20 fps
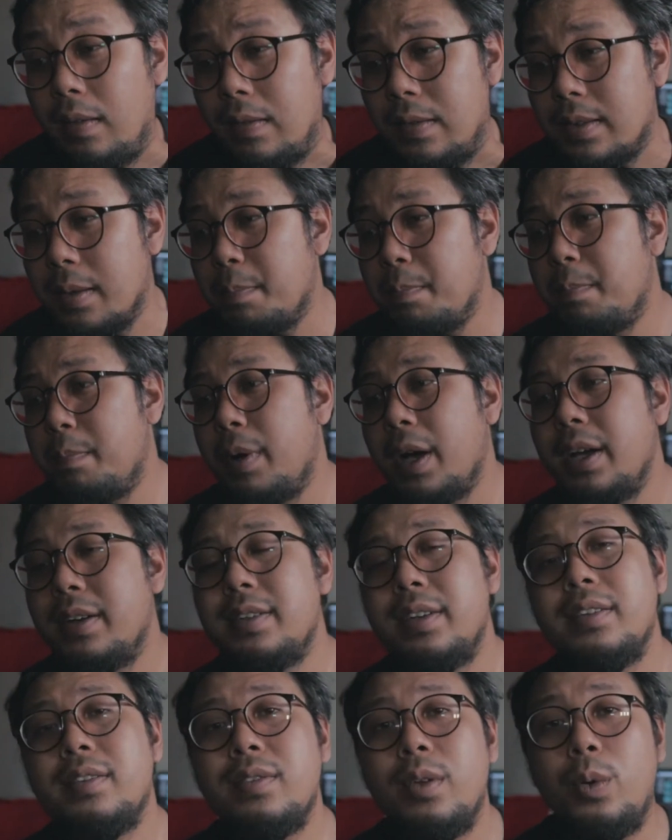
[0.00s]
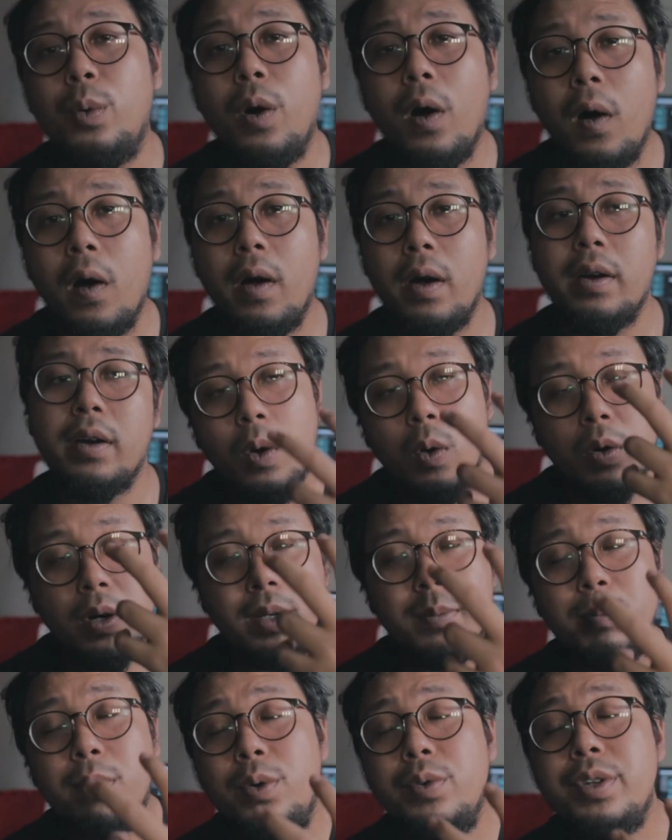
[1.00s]
the punch is so hard, or
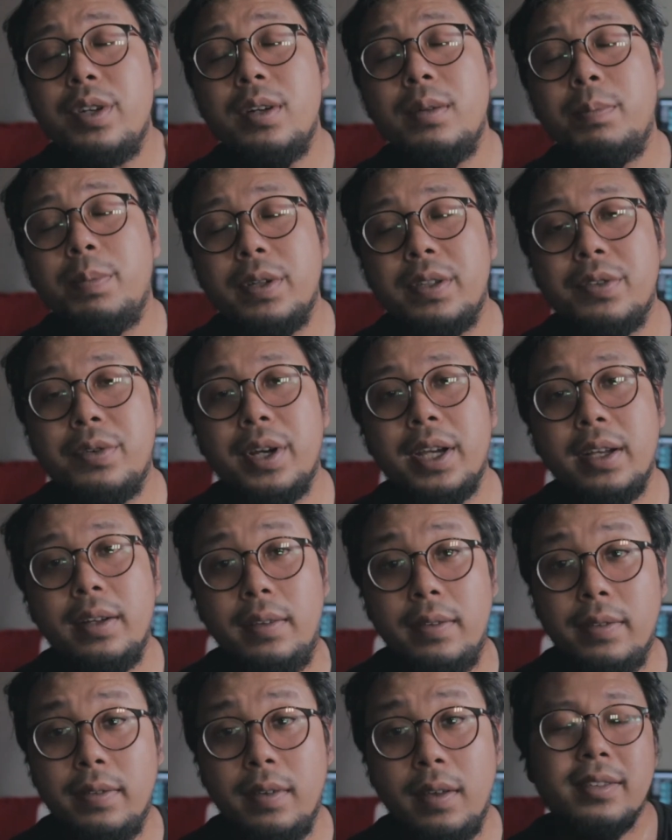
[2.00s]
emotional portrayals.